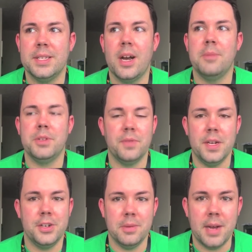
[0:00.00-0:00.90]

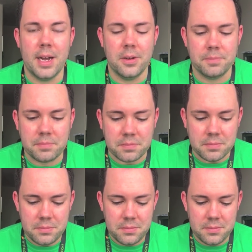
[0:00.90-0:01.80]
observation about
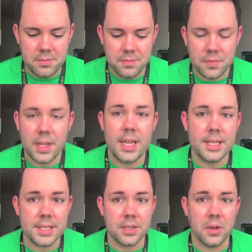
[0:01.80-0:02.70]

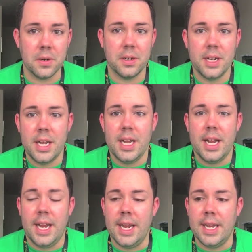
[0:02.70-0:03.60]
Instacart.
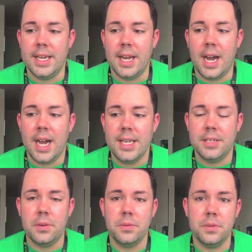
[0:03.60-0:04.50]
And I
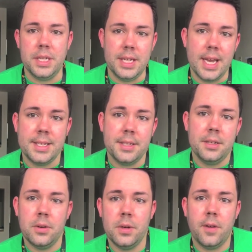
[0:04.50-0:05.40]
don't yet
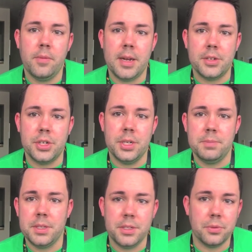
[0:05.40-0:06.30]
know enough about
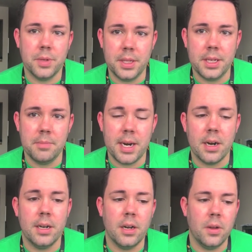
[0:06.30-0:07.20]
Shipt to really
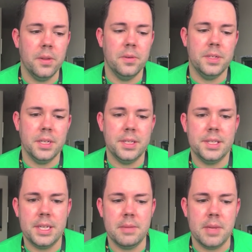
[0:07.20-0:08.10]
compare it, although it does
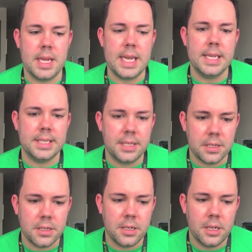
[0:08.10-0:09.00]
seem
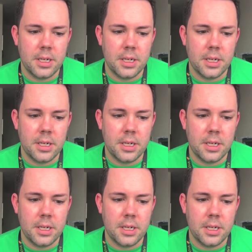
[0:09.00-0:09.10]
easier